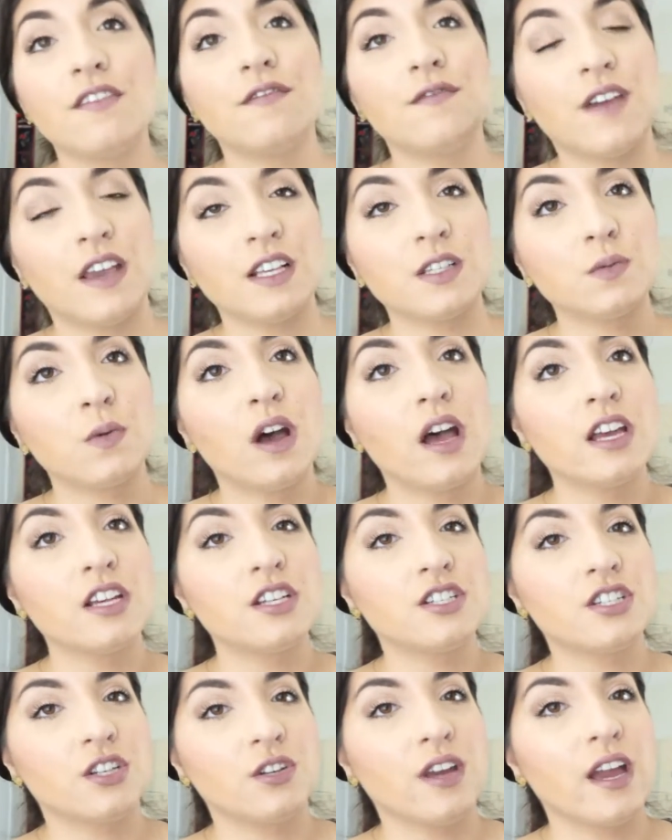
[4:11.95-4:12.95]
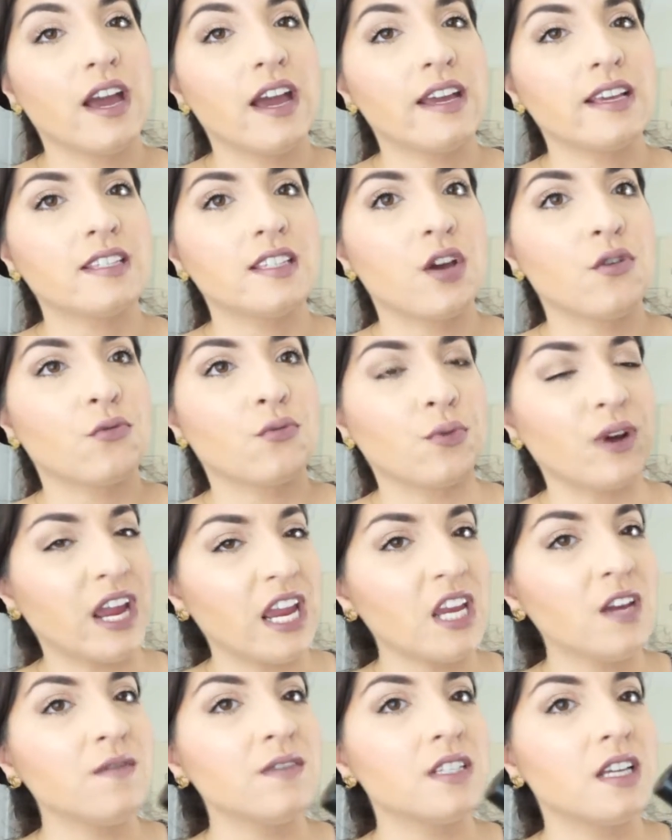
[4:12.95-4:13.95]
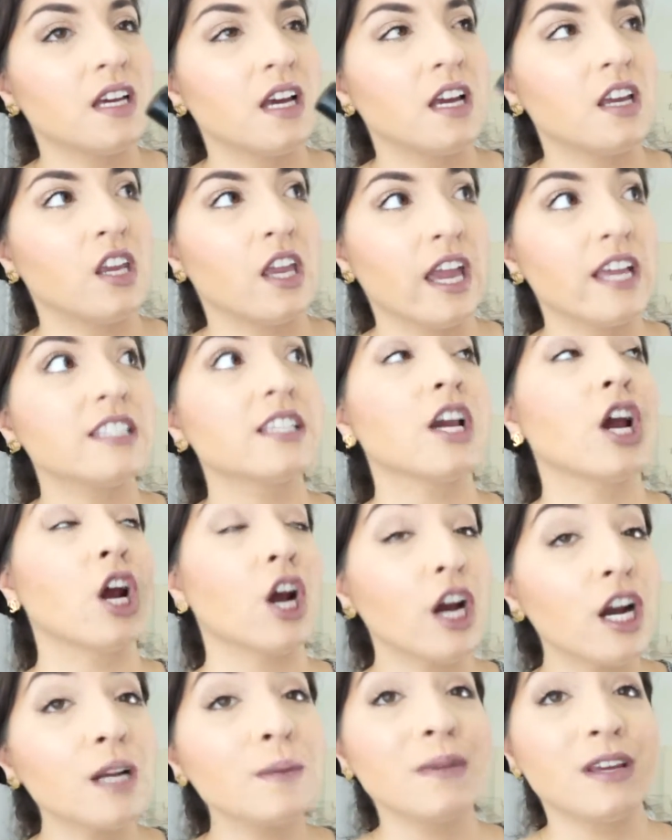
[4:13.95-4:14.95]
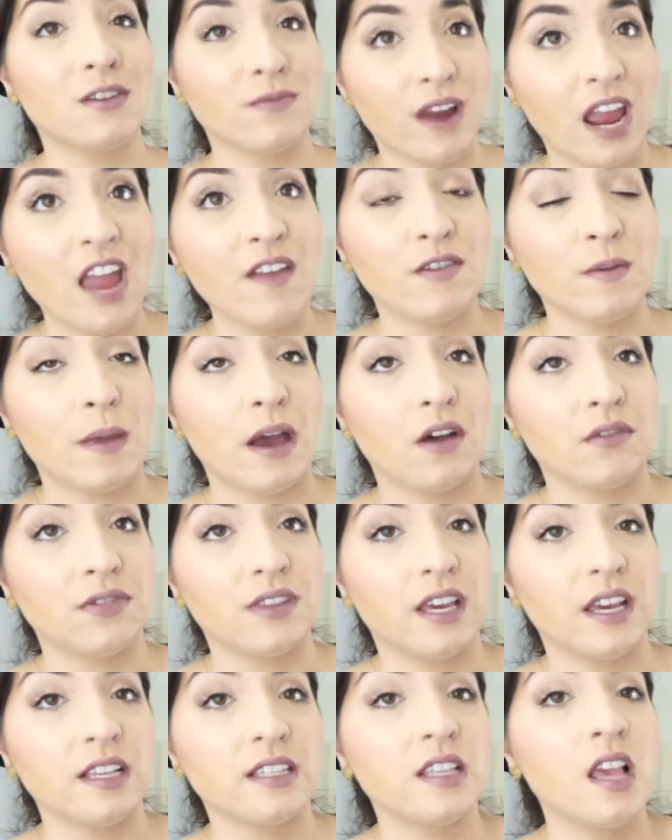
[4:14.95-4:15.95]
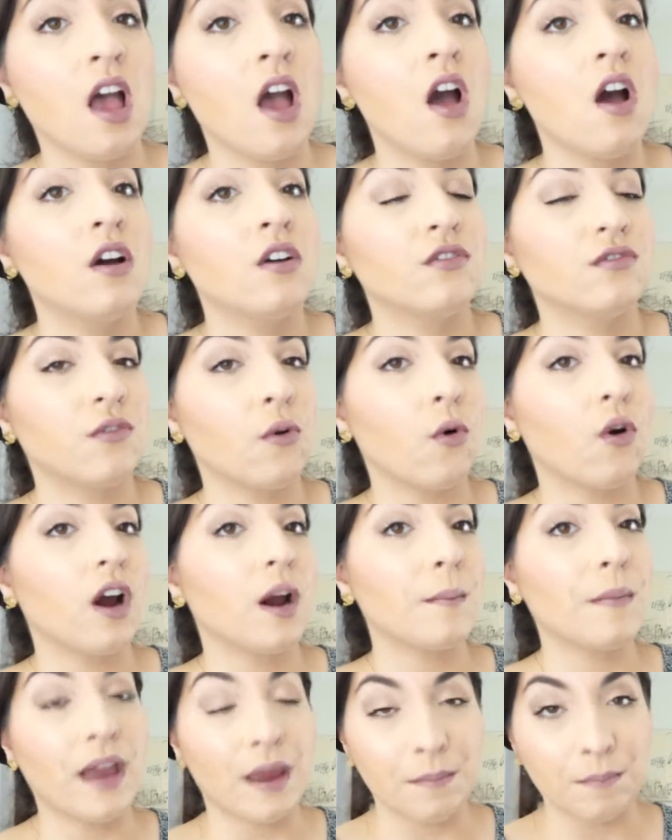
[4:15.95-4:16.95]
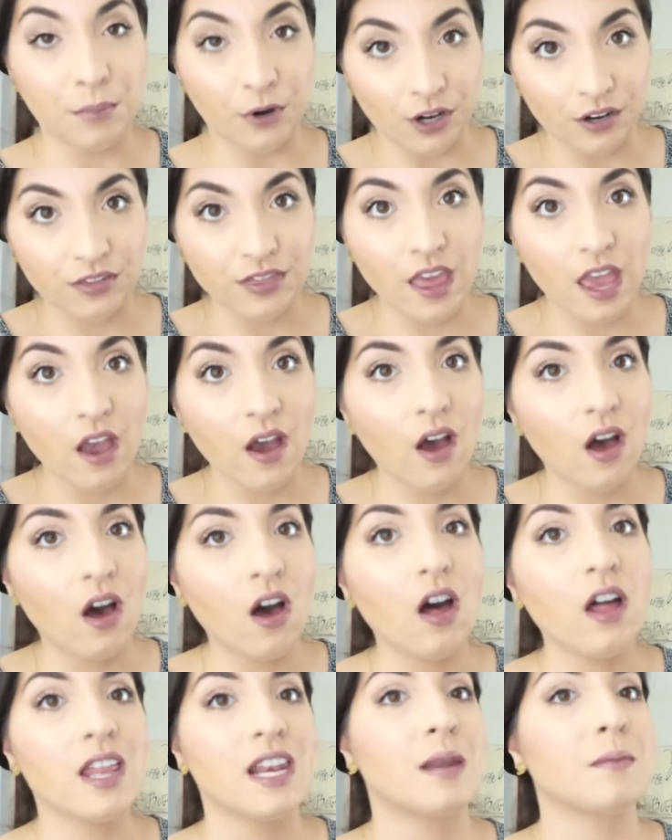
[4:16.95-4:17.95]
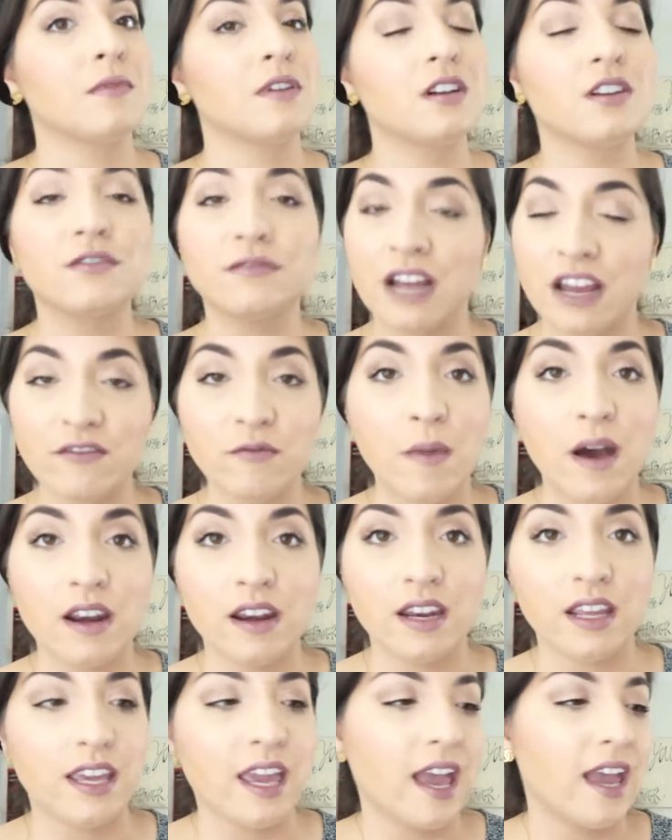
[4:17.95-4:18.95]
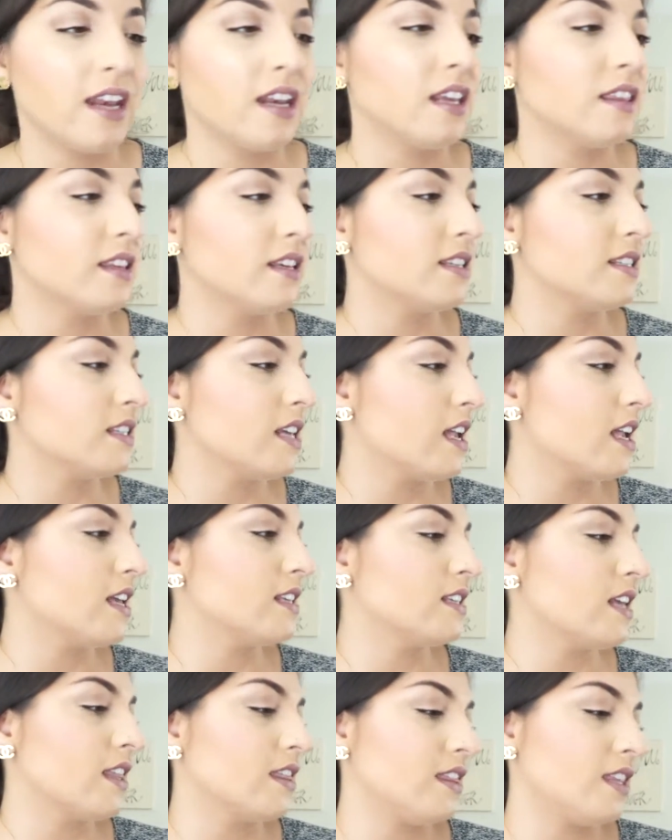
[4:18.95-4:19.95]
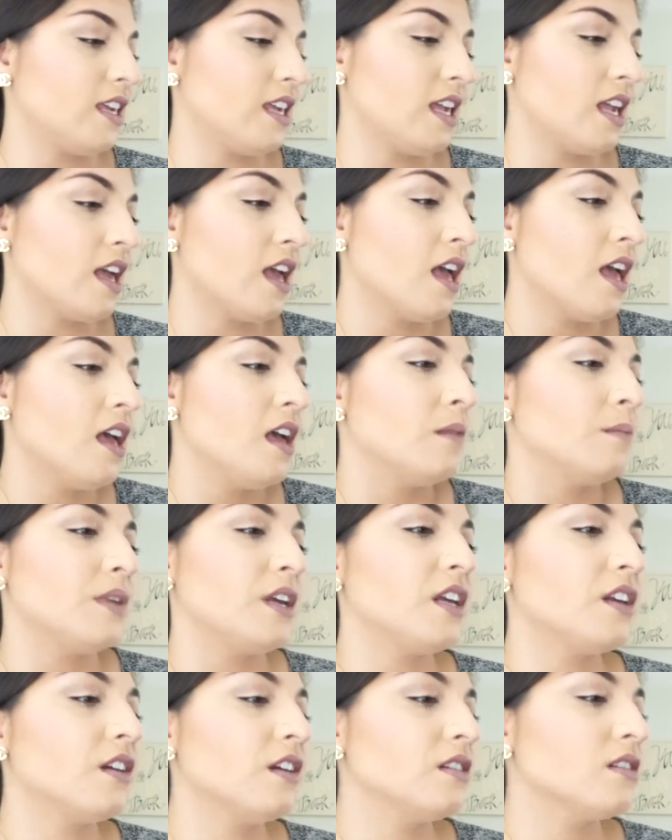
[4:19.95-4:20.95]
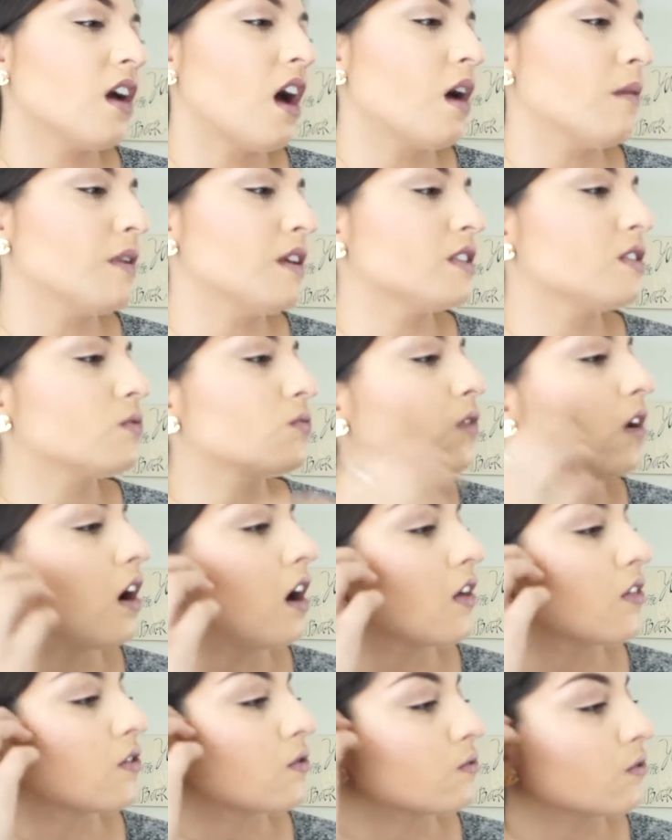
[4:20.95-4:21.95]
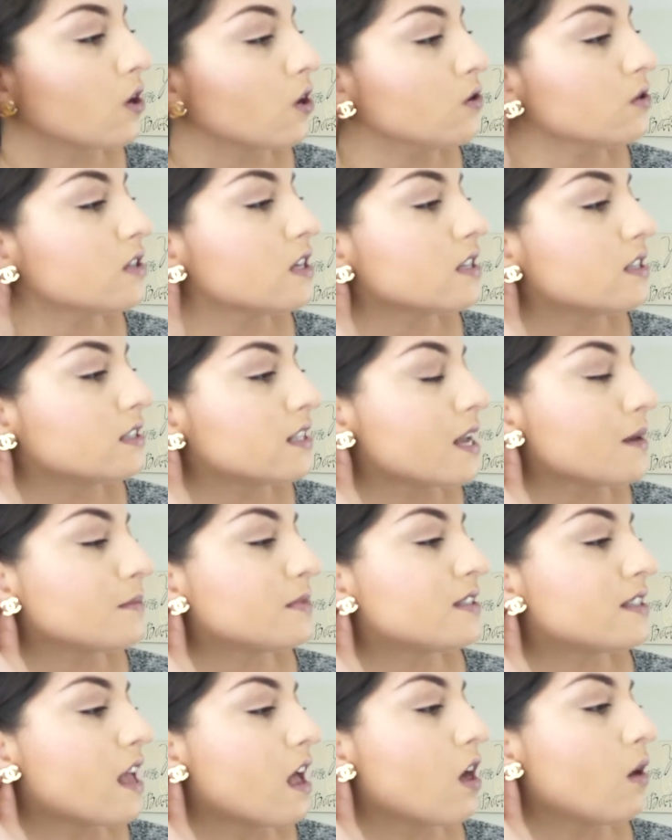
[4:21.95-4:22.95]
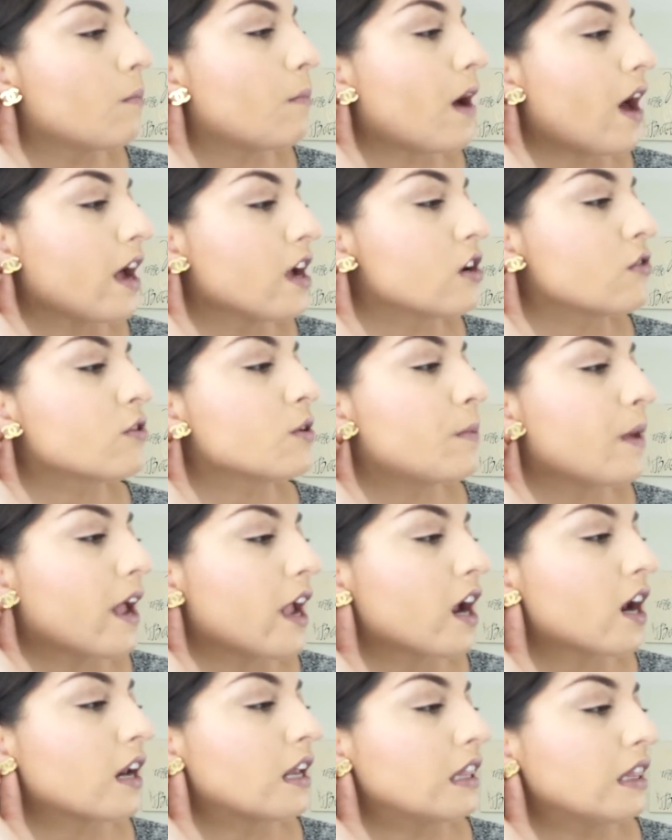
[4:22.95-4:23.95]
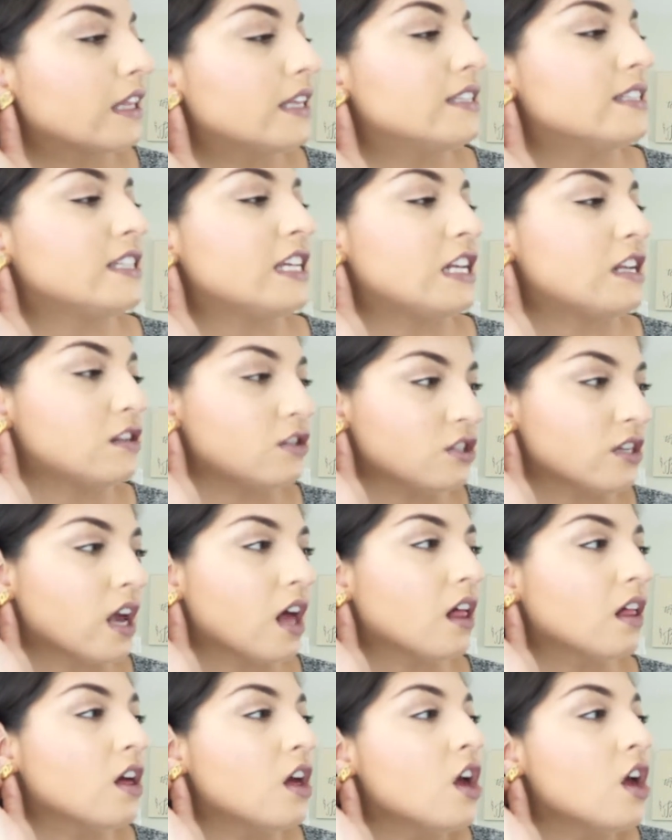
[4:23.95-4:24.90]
face wash, you guys heard me rave about this for my birthday haul, and I'm going to rave about it again. This is the Peter Thomas Roth Rose Stem Cell Bio Repair Cleansing Gel.